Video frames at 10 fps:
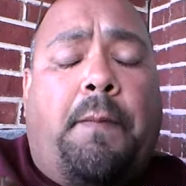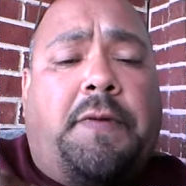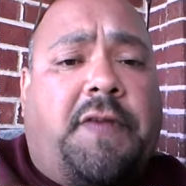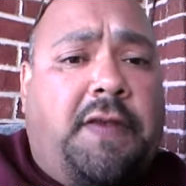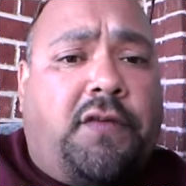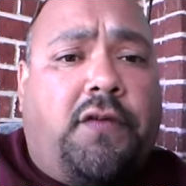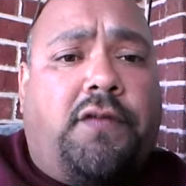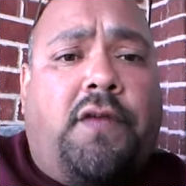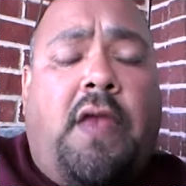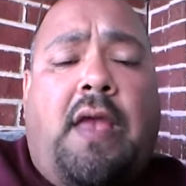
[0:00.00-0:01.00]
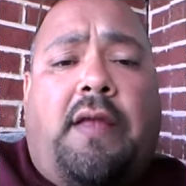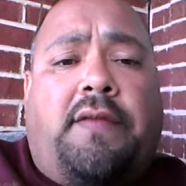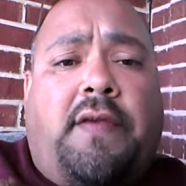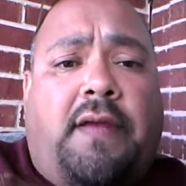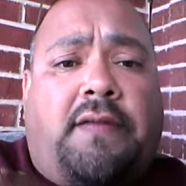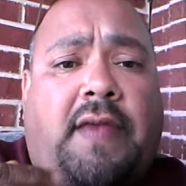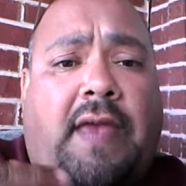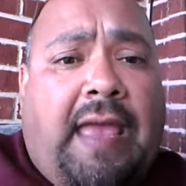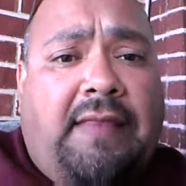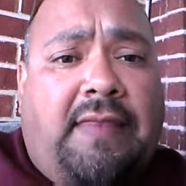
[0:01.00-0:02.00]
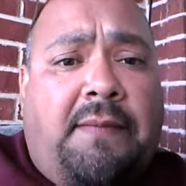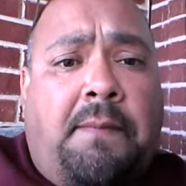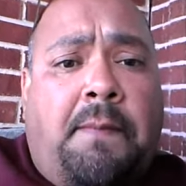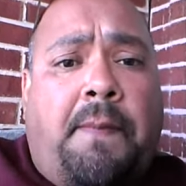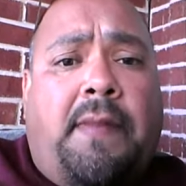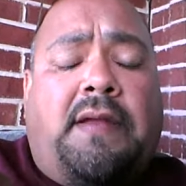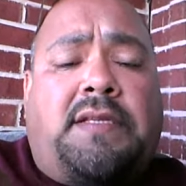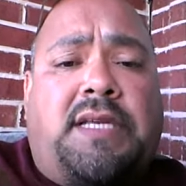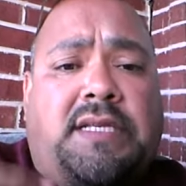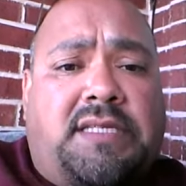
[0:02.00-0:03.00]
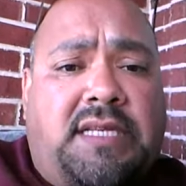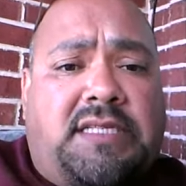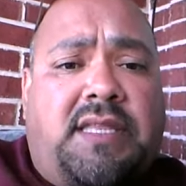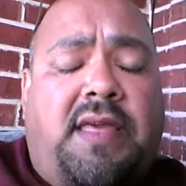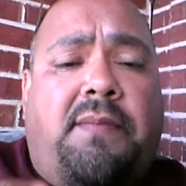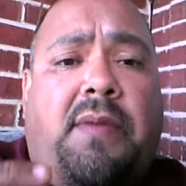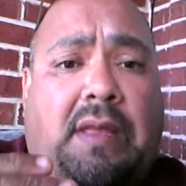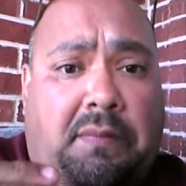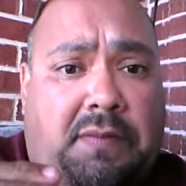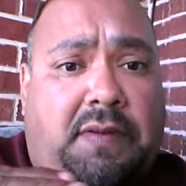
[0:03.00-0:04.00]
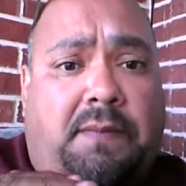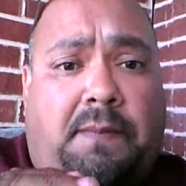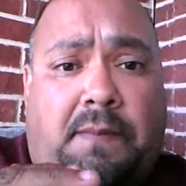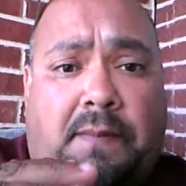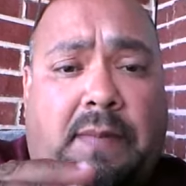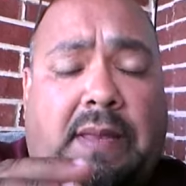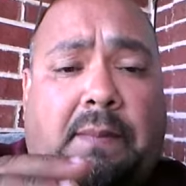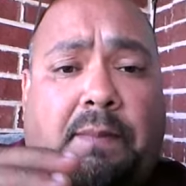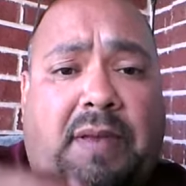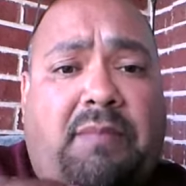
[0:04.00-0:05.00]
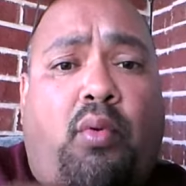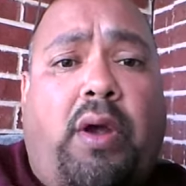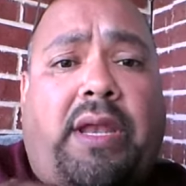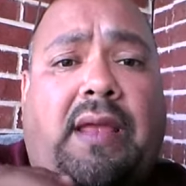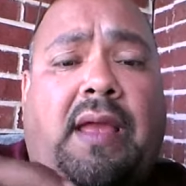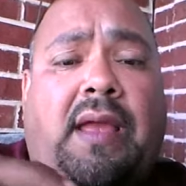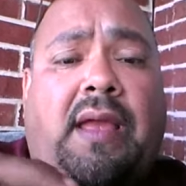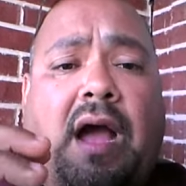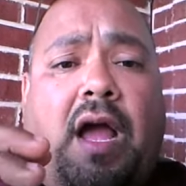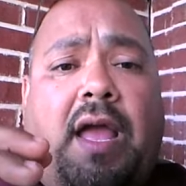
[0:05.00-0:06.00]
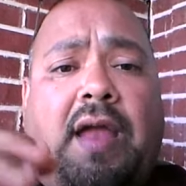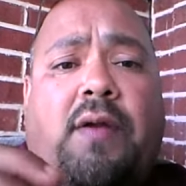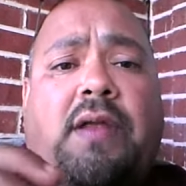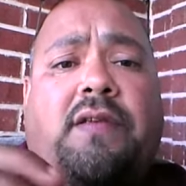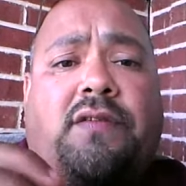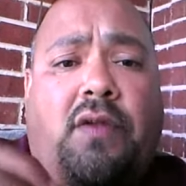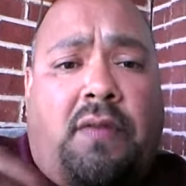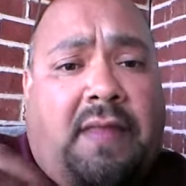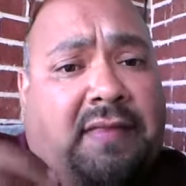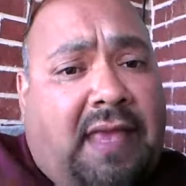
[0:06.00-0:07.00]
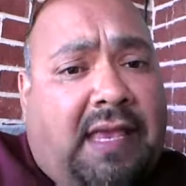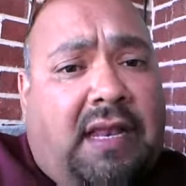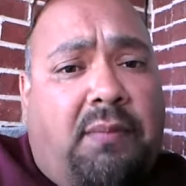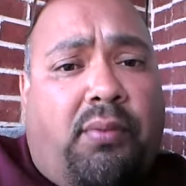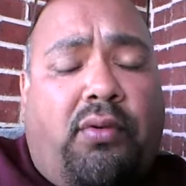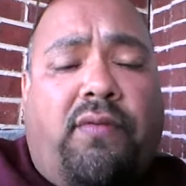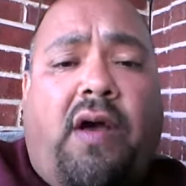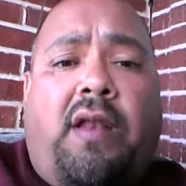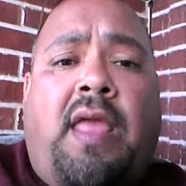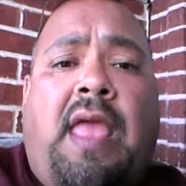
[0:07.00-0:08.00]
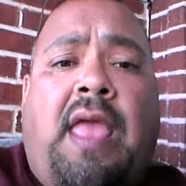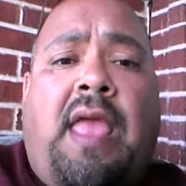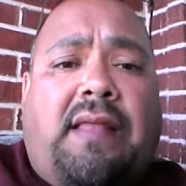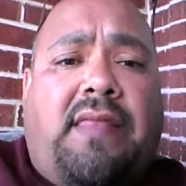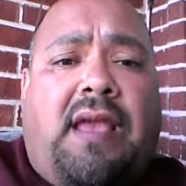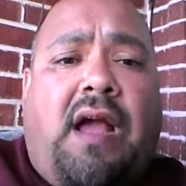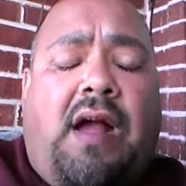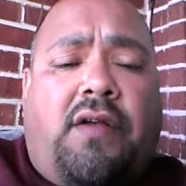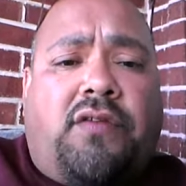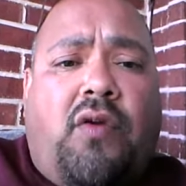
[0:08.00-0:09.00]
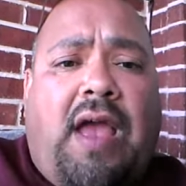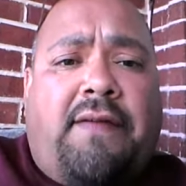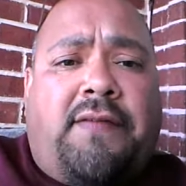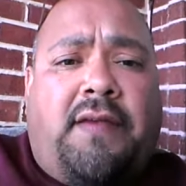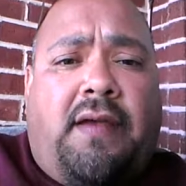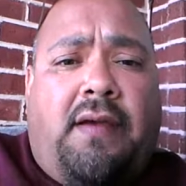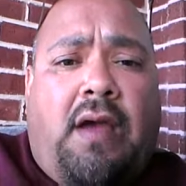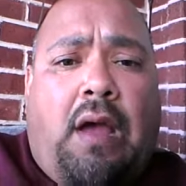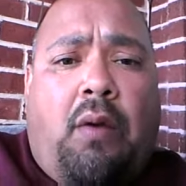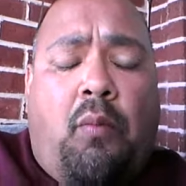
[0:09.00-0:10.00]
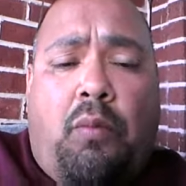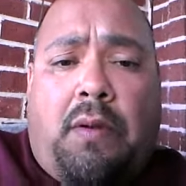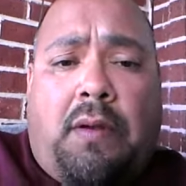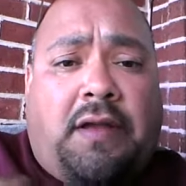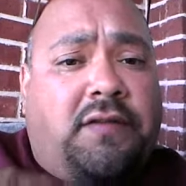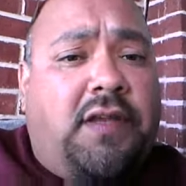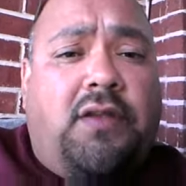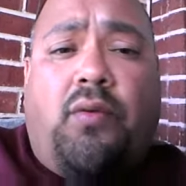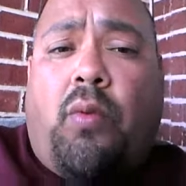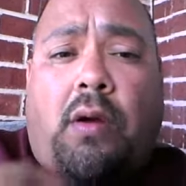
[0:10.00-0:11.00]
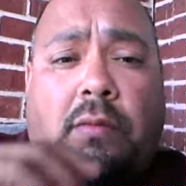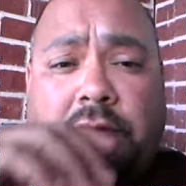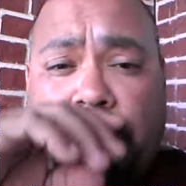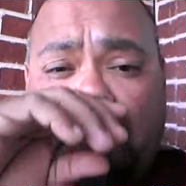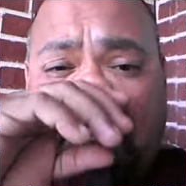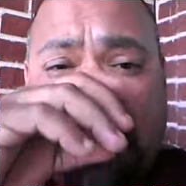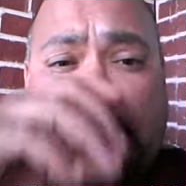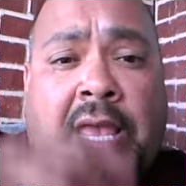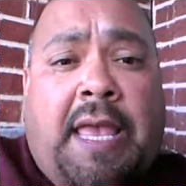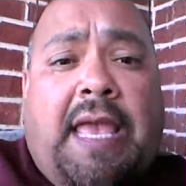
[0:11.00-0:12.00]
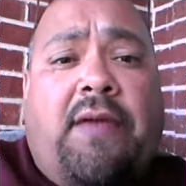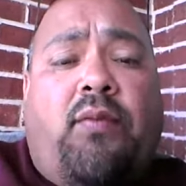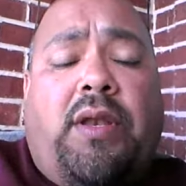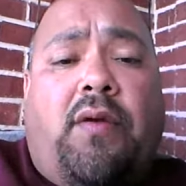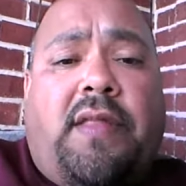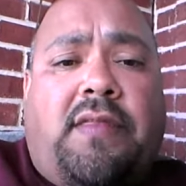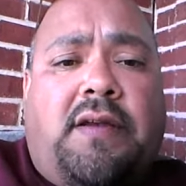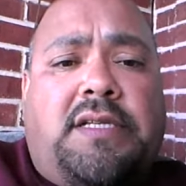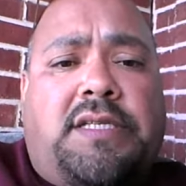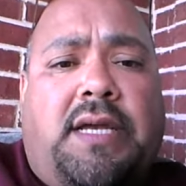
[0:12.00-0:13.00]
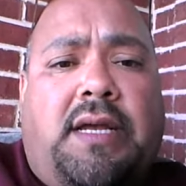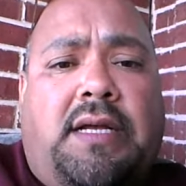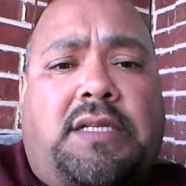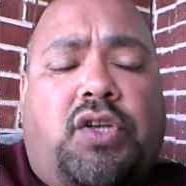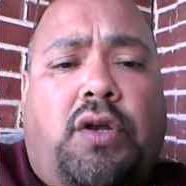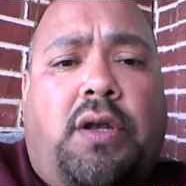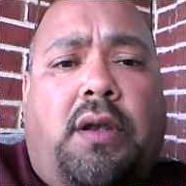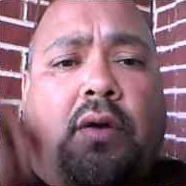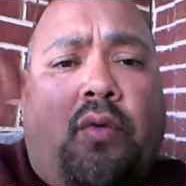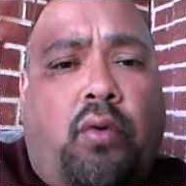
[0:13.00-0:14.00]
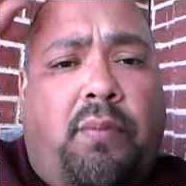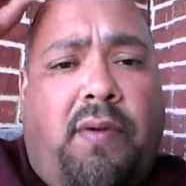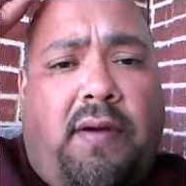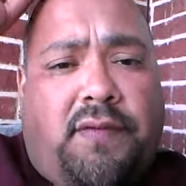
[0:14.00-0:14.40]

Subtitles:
teachers to aid them, to assist them in pinpointing areas that they can improve on. And I think I also have to continue to work with students. If we know that there is a certain group of